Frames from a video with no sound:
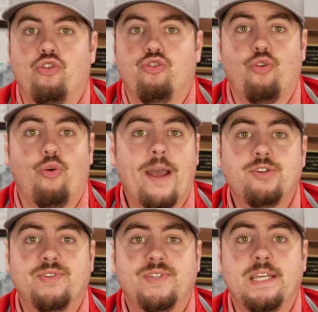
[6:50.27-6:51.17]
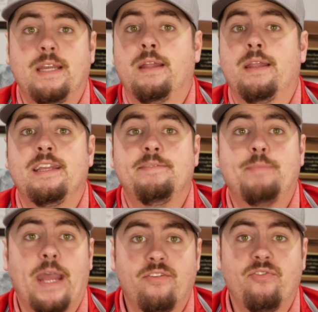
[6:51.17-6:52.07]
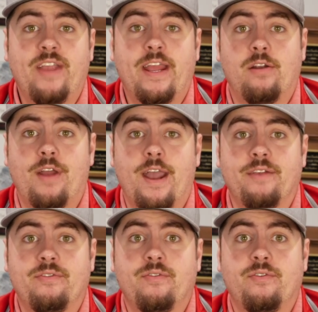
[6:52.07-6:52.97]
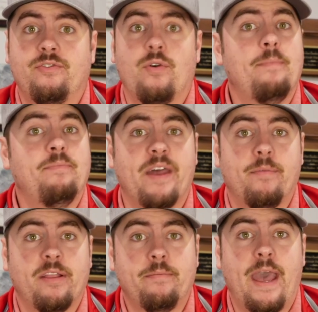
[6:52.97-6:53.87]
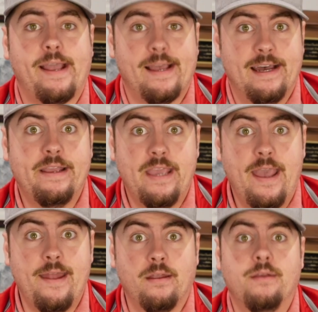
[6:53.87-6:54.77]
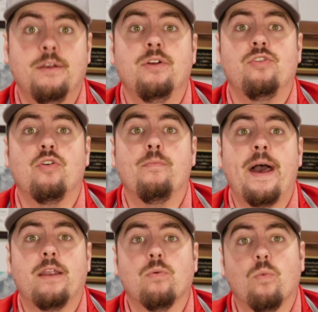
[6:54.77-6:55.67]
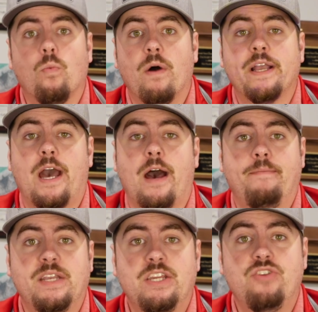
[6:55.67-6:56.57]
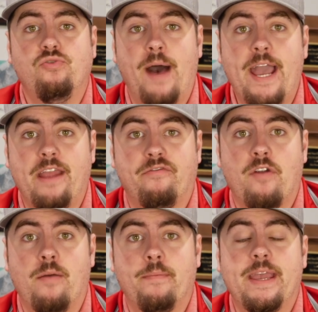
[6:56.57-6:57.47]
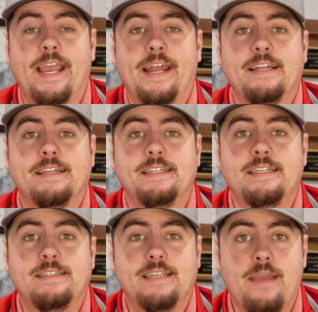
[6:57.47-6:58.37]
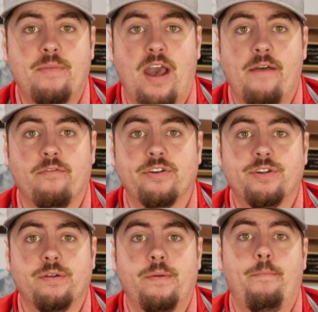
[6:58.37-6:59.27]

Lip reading: So as you see, these plans are standardized. So I'm doubling back again. No matter what company you buy it from, it is the same coverage.